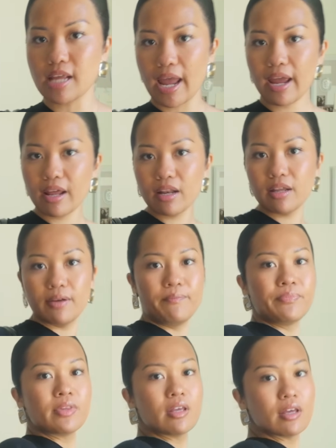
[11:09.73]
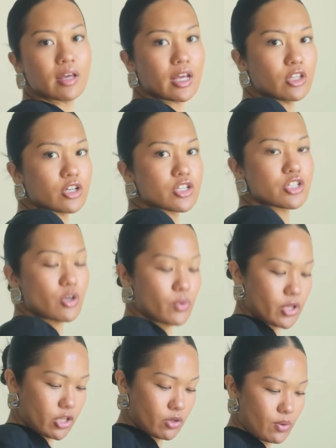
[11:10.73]
And it looks so
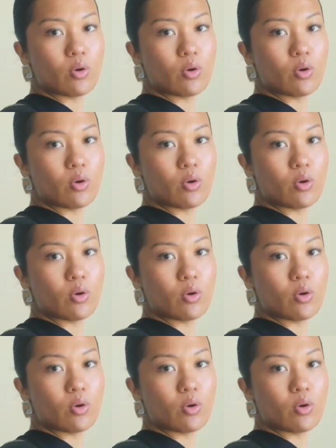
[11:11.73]
cute.